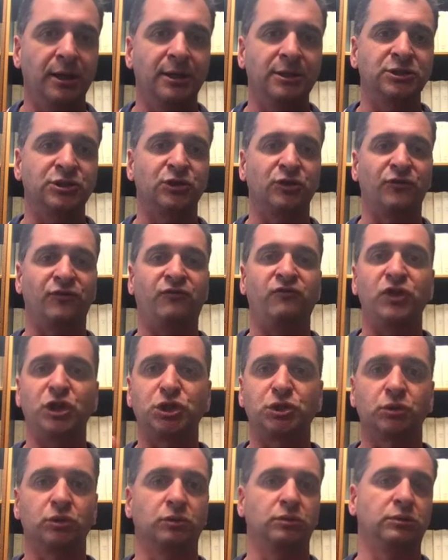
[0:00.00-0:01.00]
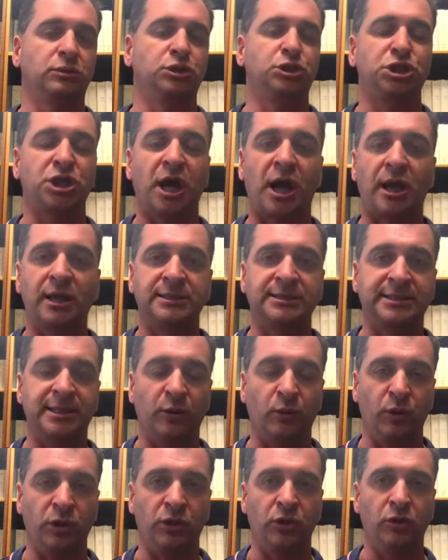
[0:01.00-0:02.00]
sort of visual charts that
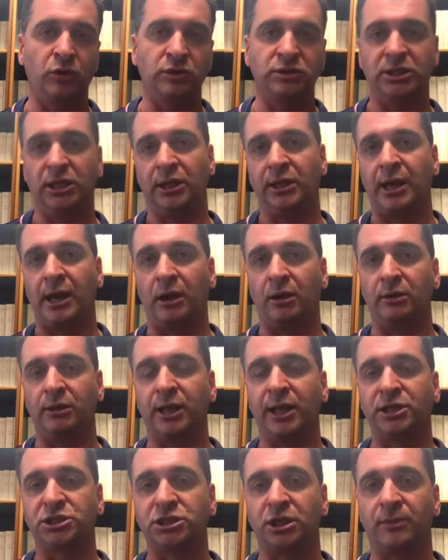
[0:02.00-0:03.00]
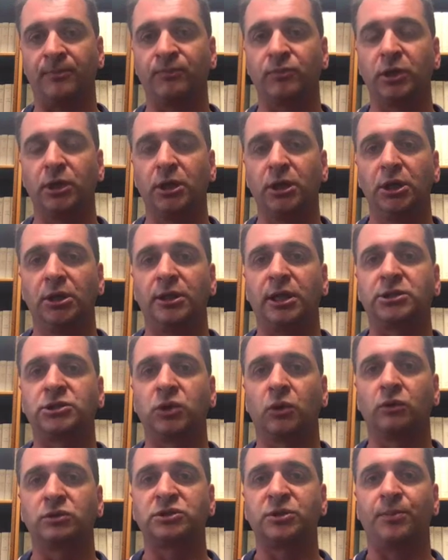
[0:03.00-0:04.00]
we use in our lecture that
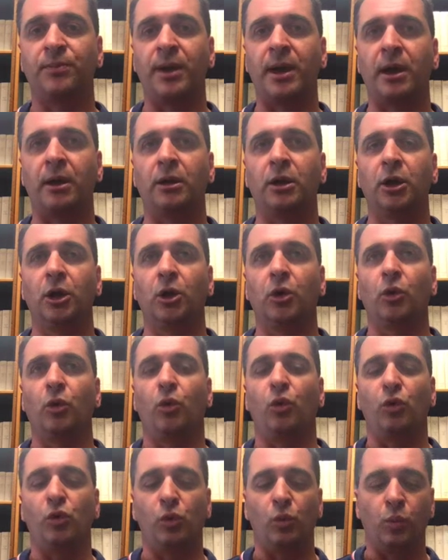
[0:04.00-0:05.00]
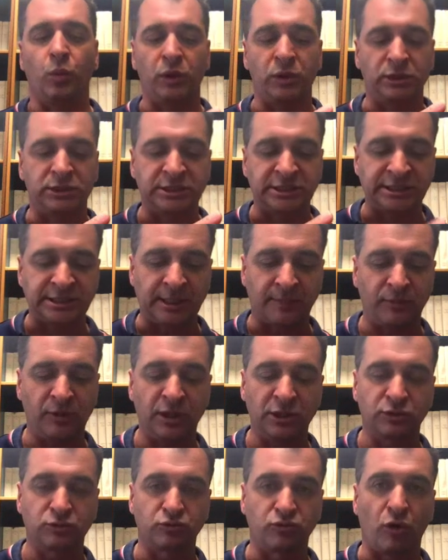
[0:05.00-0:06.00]
talks about when
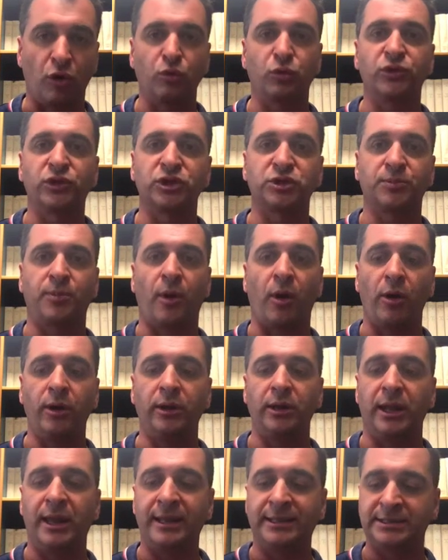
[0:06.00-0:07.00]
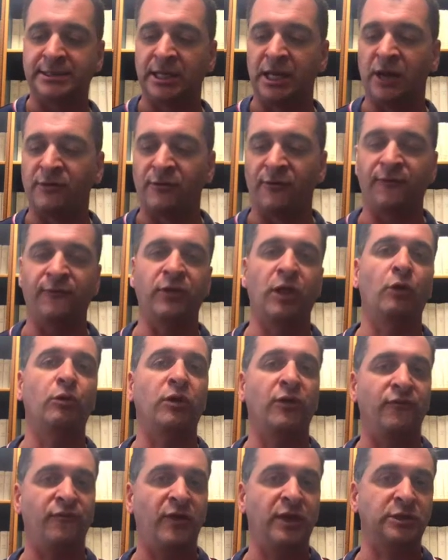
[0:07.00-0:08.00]
something's wrong with the spine, it's going to have a flow-on
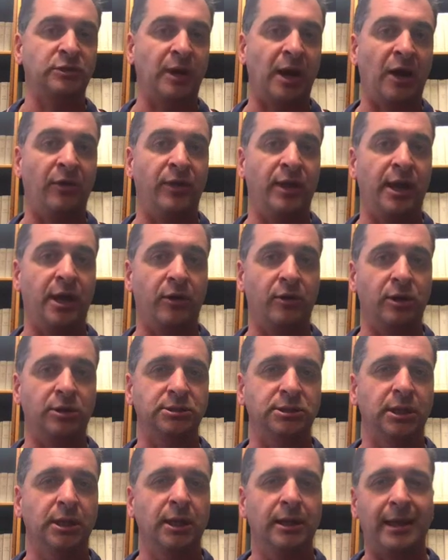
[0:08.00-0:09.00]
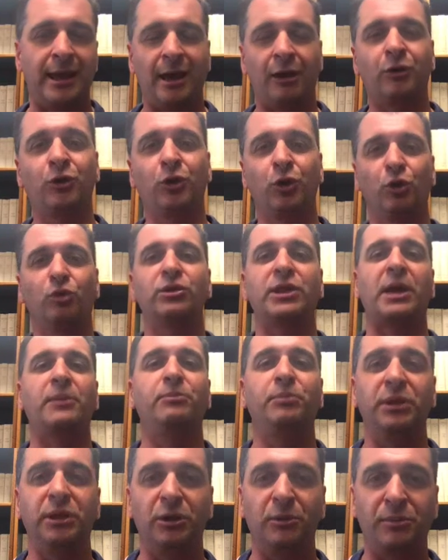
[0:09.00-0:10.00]
effect to other areas. Now, how cool would that
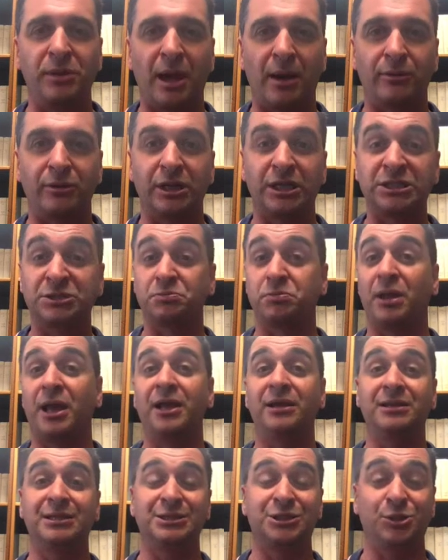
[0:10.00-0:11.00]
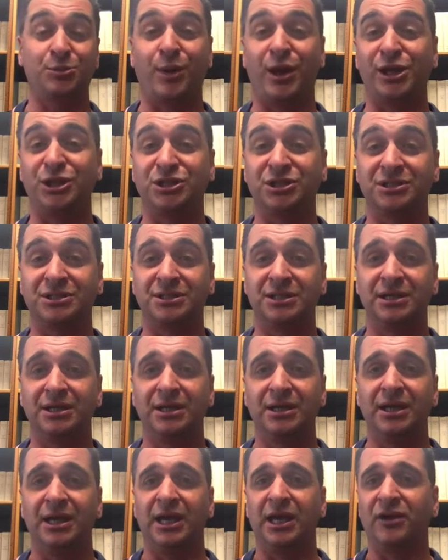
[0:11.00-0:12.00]
be to be able to explain this to patients
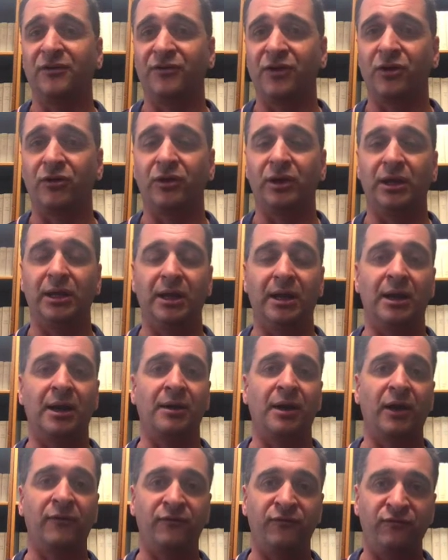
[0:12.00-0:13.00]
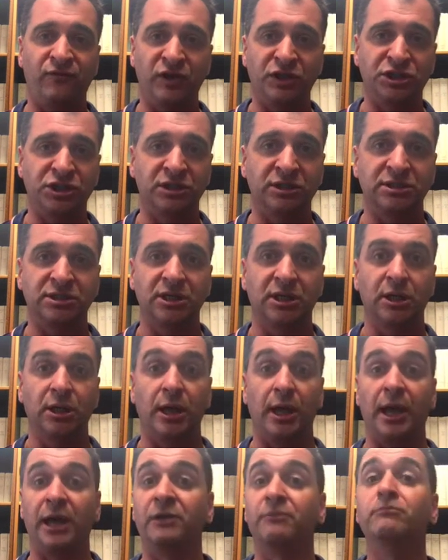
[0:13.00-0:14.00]
in a very efficient
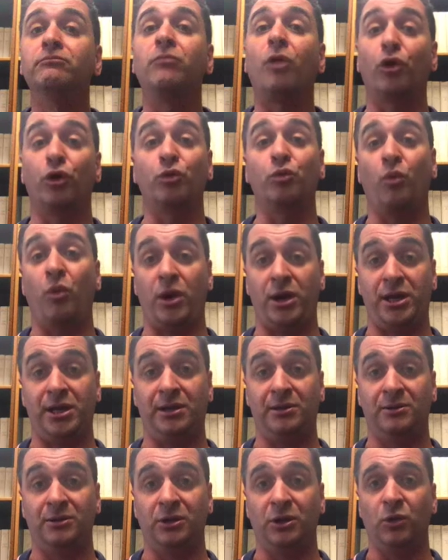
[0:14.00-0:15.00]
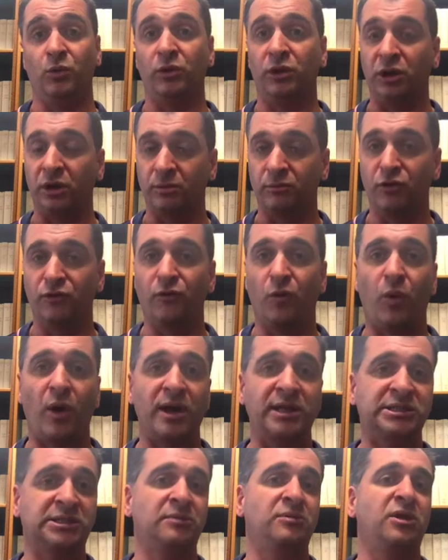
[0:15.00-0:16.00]
and modern way? We need to move away
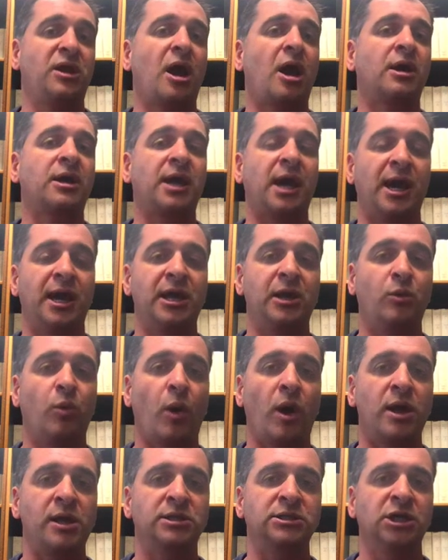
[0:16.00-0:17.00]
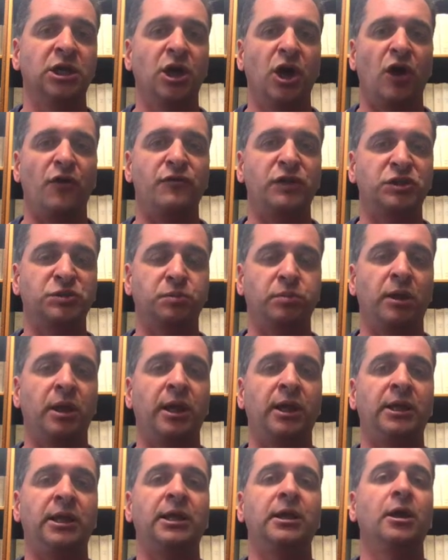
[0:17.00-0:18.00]
some of the archaic ways of
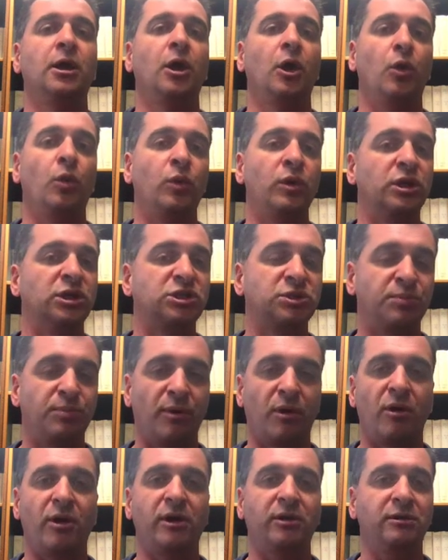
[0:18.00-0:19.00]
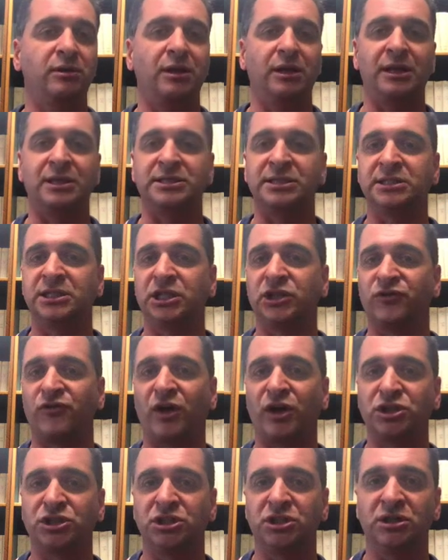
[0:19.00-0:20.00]
explaining when a spine is in
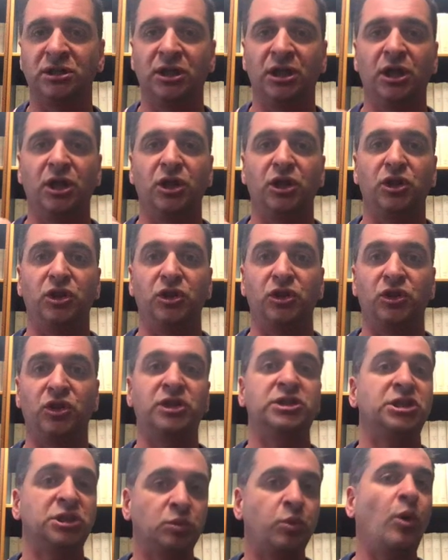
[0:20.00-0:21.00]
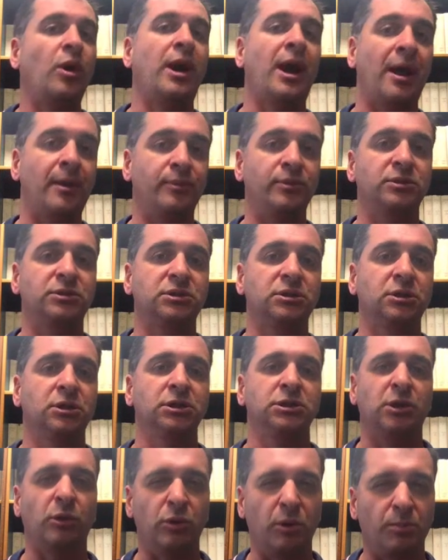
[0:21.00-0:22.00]
dysfunction, this is what happens.
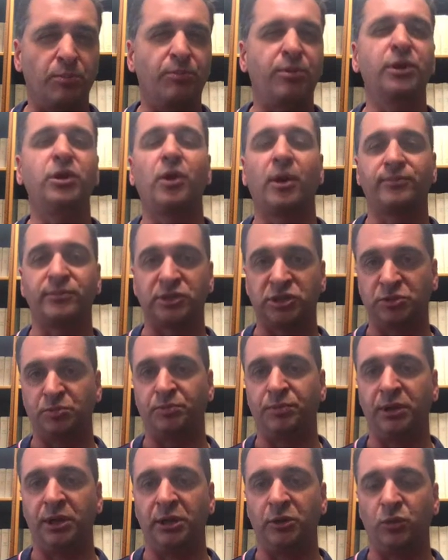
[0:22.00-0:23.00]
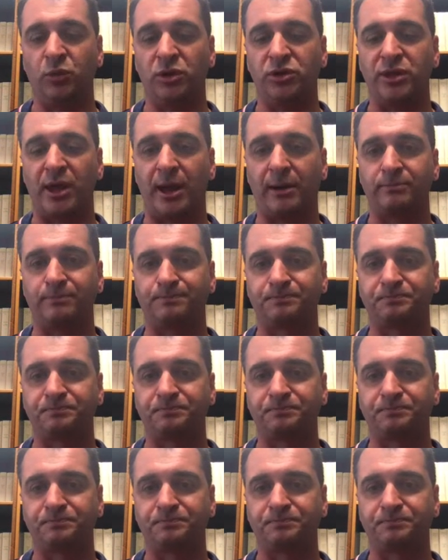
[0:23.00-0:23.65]
So I want to bring you up to speed with that.